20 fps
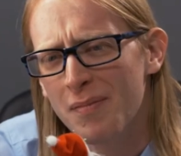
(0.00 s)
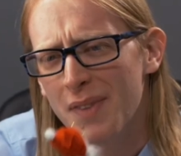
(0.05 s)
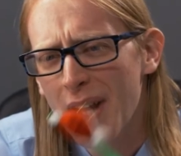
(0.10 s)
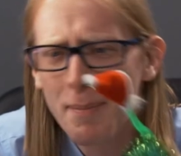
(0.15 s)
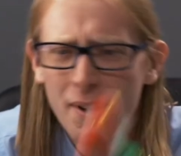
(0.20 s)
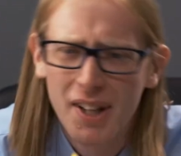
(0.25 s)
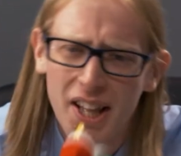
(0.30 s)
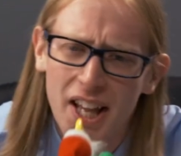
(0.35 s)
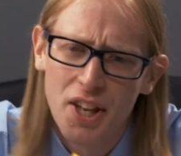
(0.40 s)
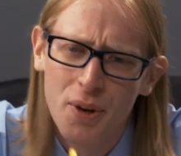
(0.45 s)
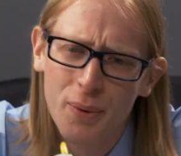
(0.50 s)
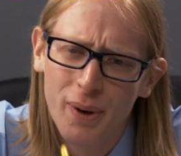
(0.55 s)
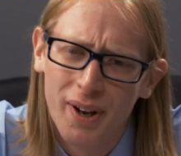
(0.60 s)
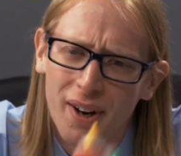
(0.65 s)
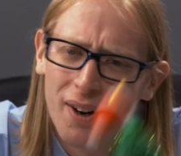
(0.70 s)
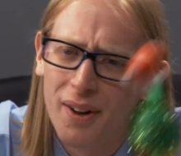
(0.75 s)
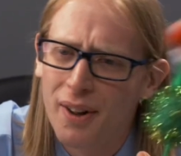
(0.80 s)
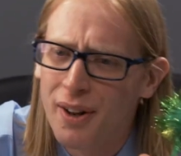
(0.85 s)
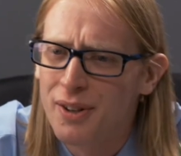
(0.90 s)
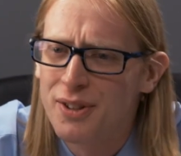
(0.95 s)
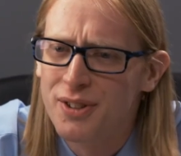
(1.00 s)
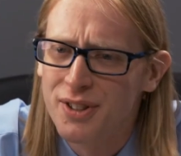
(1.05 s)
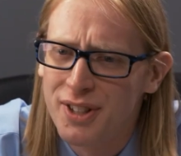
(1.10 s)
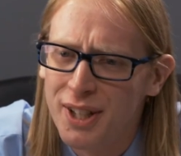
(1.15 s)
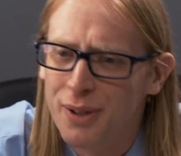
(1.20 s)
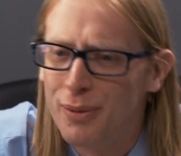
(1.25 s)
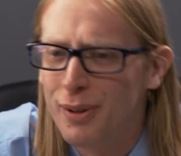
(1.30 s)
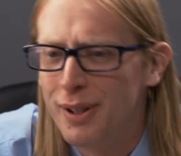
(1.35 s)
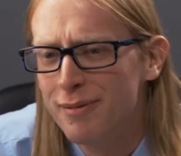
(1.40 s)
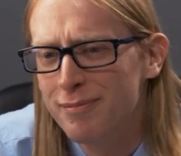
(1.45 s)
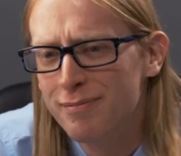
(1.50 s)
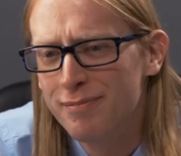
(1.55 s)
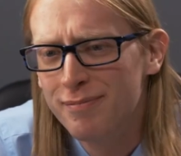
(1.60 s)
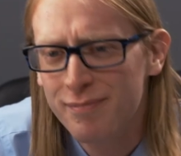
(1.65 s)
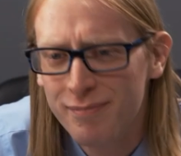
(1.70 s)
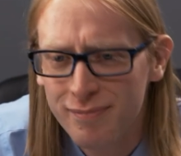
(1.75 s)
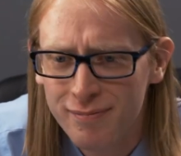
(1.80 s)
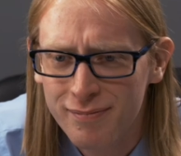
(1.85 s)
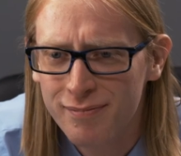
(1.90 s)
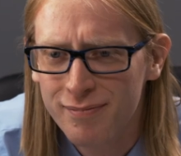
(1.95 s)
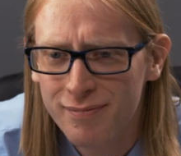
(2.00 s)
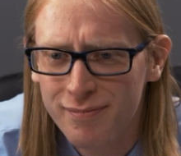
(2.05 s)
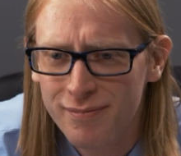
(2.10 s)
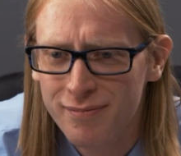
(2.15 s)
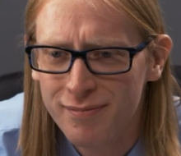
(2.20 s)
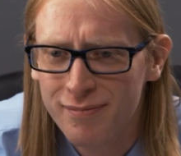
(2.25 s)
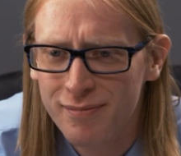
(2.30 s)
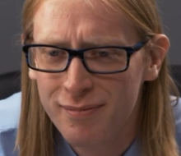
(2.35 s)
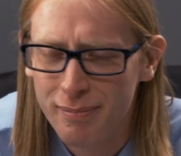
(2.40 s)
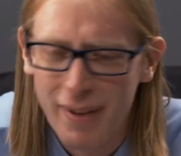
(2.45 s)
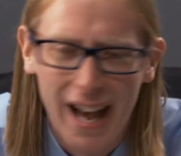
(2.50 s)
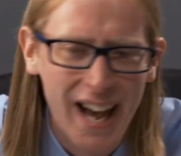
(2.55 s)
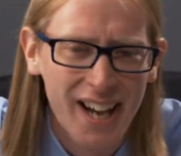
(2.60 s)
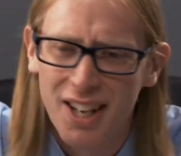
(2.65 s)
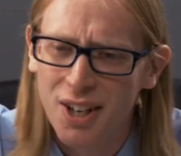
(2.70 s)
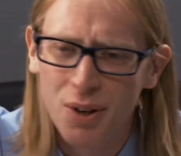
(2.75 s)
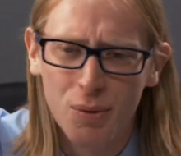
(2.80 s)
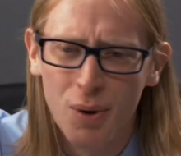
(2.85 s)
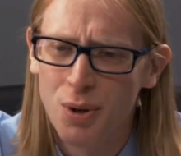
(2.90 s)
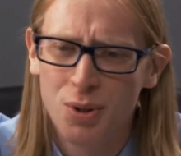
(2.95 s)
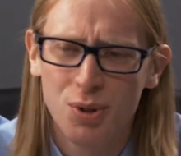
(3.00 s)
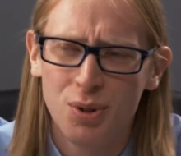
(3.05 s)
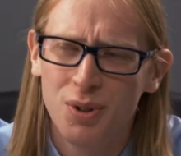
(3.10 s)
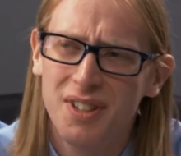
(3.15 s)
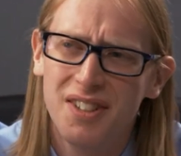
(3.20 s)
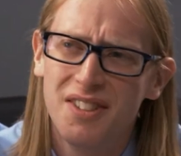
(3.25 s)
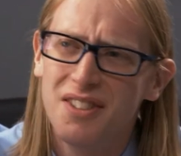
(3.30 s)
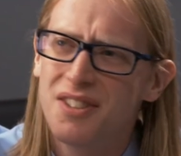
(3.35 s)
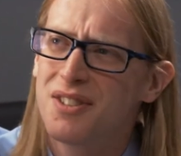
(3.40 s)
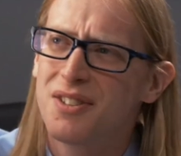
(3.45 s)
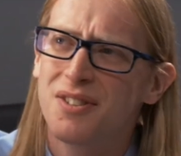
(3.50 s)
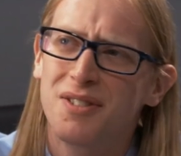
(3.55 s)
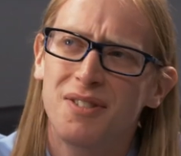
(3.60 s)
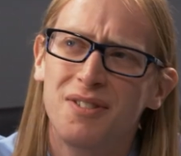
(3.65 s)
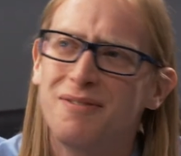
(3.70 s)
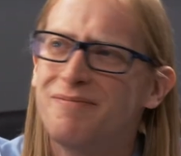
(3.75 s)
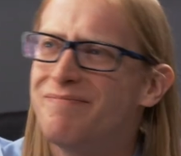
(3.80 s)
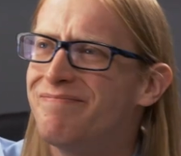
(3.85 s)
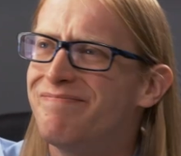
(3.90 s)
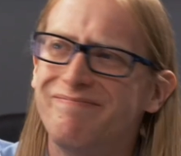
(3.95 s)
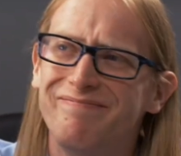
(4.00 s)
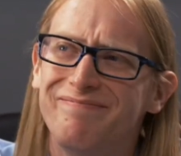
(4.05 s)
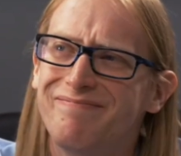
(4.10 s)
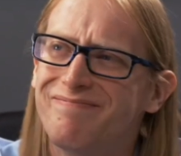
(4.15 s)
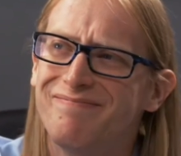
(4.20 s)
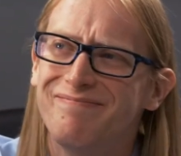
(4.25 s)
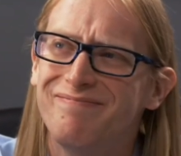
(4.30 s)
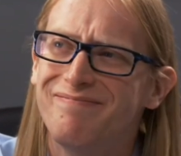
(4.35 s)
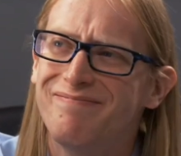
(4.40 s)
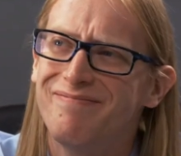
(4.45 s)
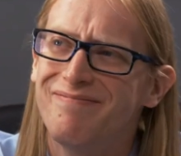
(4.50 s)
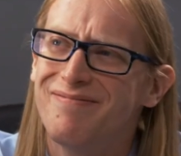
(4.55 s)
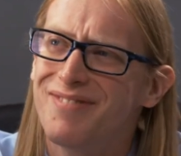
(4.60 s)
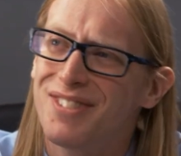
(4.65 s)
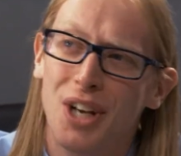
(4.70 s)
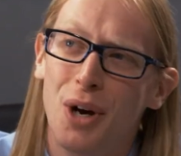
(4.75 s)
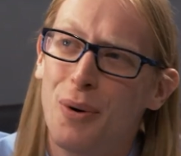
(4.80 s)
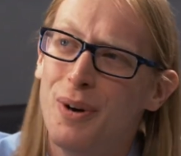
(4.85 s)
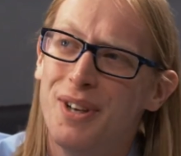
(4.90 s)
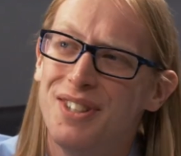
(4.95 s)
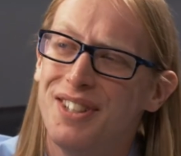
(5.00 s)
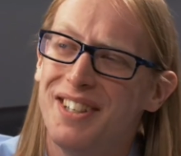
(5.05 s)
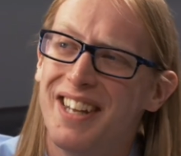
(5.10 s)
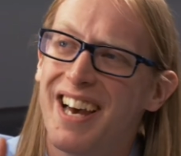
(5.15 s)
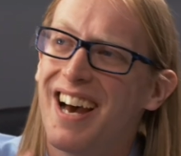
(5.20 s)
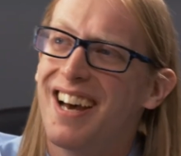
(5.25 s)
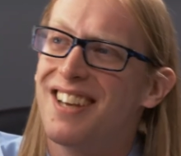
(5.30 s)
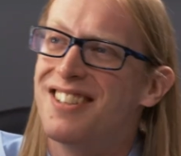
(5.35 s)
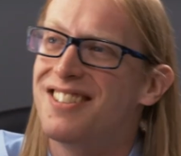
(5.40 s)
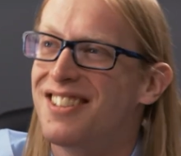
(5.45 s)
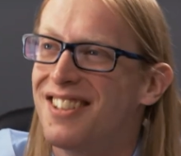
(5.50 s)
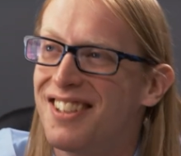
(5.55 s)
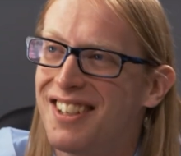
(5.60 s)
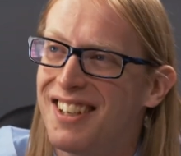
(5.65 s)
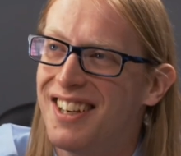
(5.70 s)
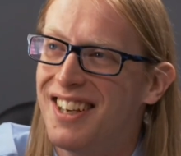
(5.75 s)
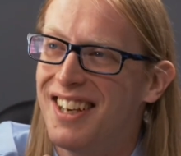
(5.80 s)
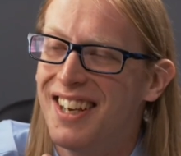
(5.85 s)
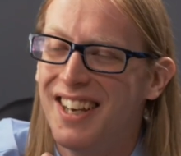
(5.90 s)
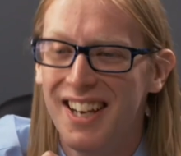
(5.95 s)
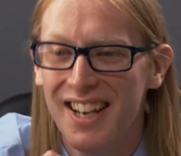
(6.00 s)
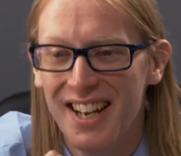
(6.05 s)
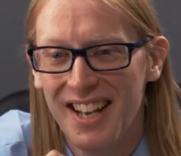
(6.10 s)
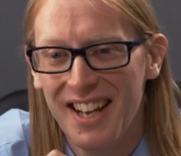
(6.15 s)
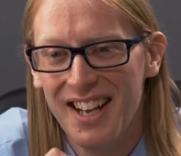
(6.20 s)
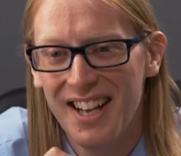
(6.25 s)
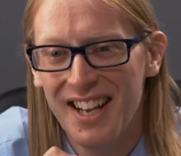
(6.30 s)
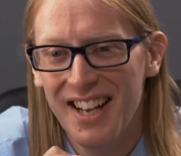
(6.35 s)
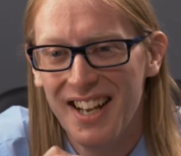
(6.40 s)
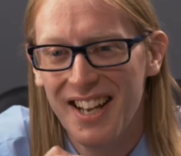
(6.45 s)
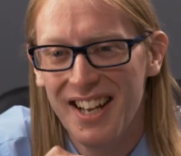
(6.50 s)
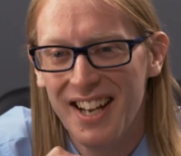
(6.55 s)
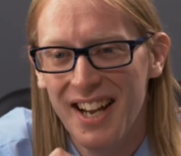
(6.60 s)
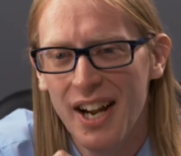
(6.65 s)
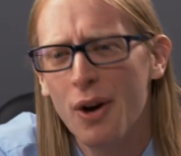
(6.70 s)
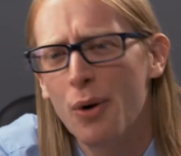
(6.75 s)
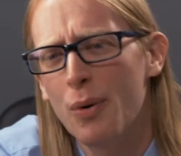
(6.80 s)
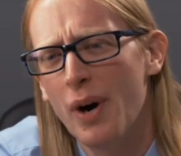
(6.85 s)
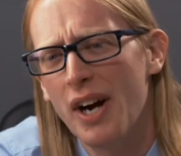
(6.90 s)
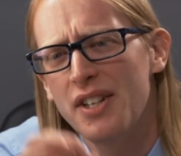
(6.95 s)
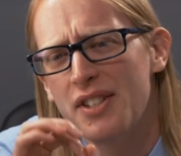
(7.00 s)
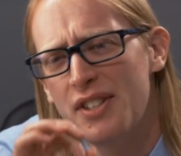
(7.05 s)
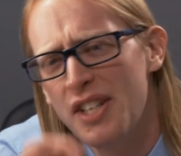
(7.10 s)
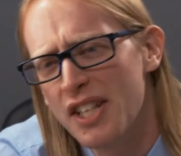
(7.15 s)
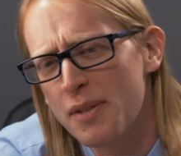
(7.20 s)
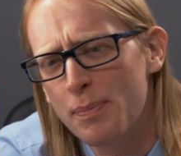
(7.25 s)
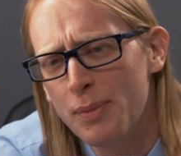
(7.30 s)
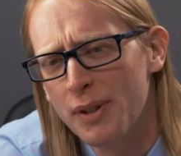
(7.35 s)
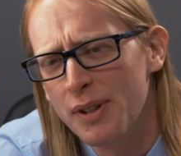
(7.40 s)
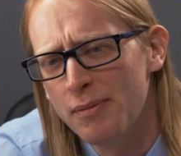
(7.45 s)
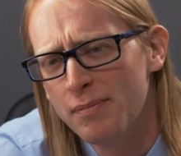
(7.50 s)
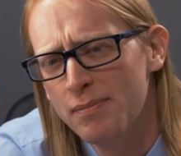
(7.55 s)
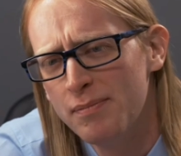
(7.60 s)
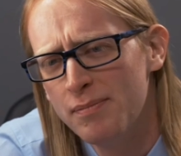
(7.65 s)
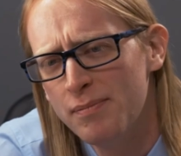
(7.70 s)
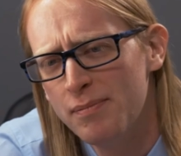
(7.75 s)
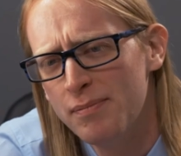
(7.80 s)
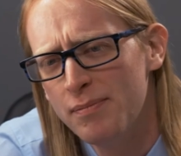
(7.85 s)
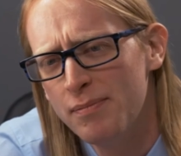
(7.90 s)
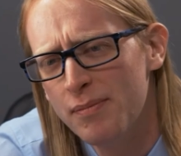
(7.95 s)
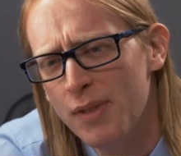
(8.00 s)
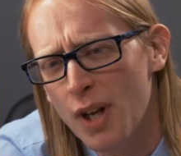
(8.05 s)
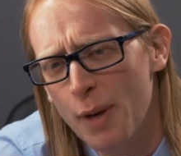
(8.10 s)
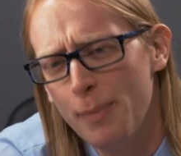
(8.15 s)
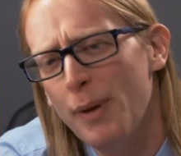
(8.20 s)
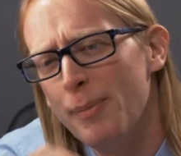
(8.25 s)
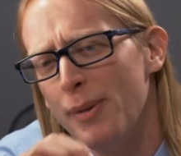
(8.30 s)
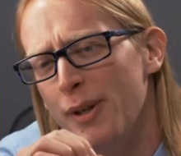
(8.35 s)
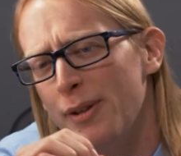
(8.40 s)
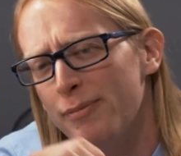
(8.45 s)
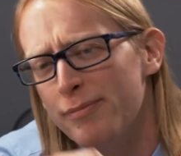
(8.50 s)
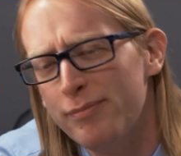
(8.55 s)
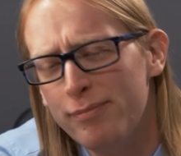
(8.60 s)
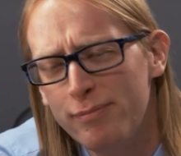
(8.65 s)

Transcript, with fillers: Let me let you in on a little secret. Bagging groceries, it's no easy task. It requires discipline, commitment.